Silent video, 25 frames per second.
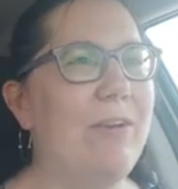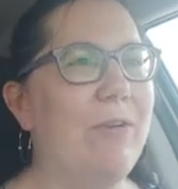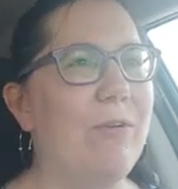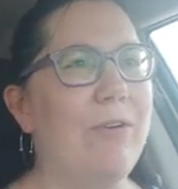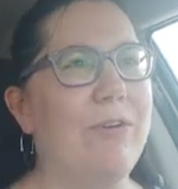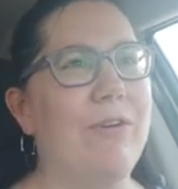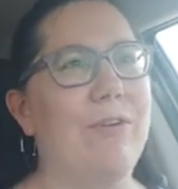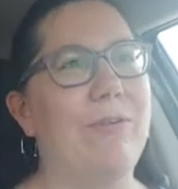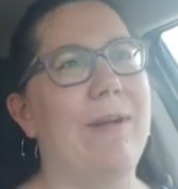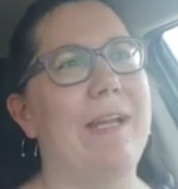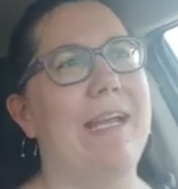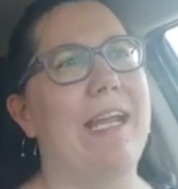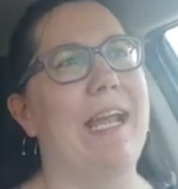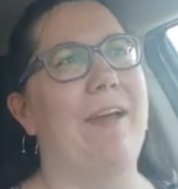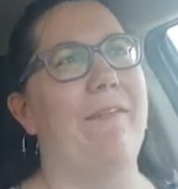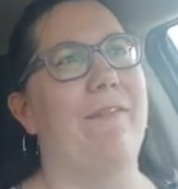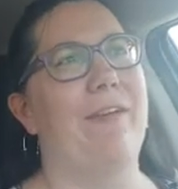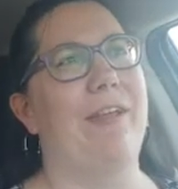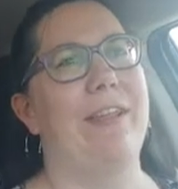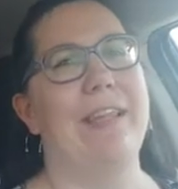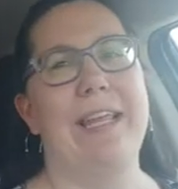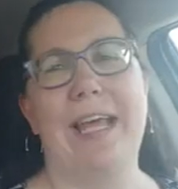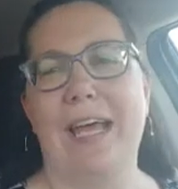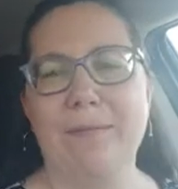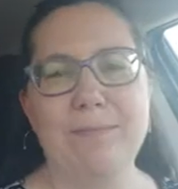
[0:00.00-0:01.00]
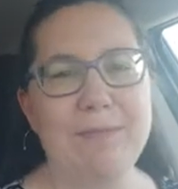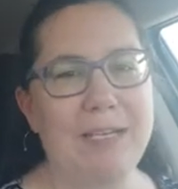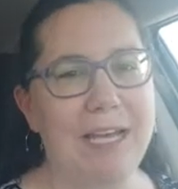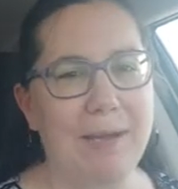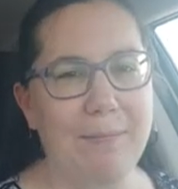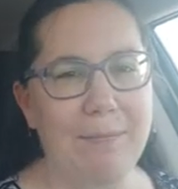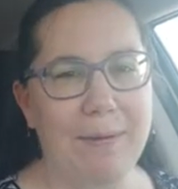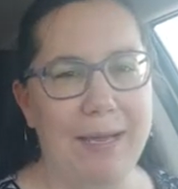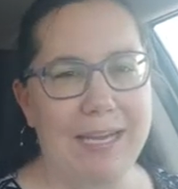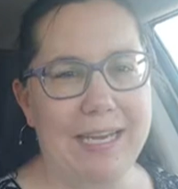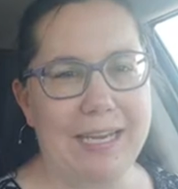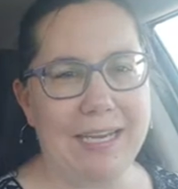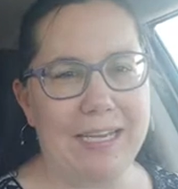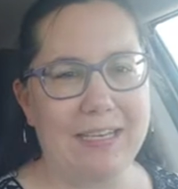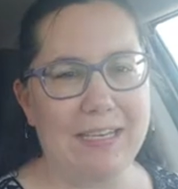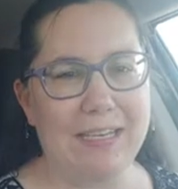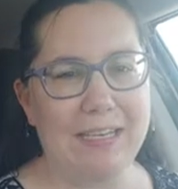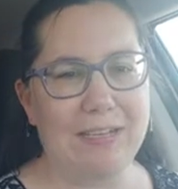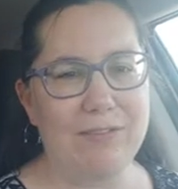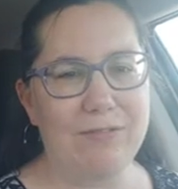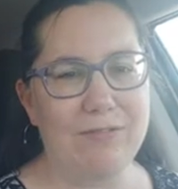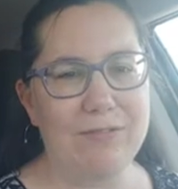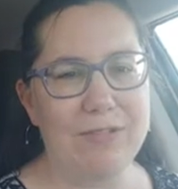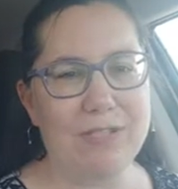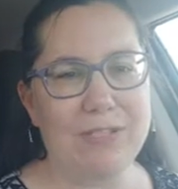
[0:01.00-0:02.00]
nor do I have a laptop I can
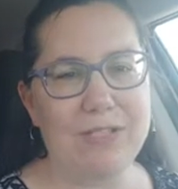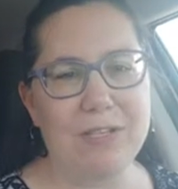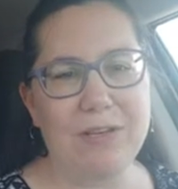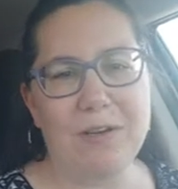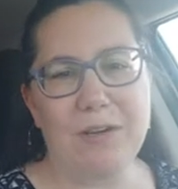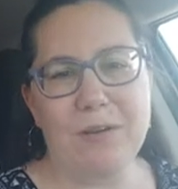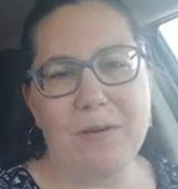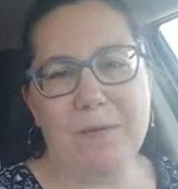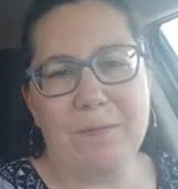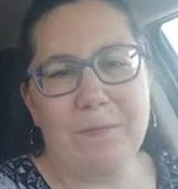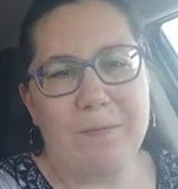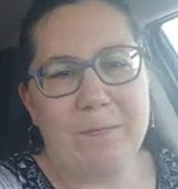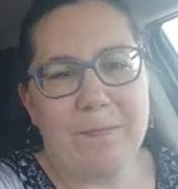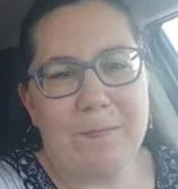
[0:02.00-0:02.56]
use. So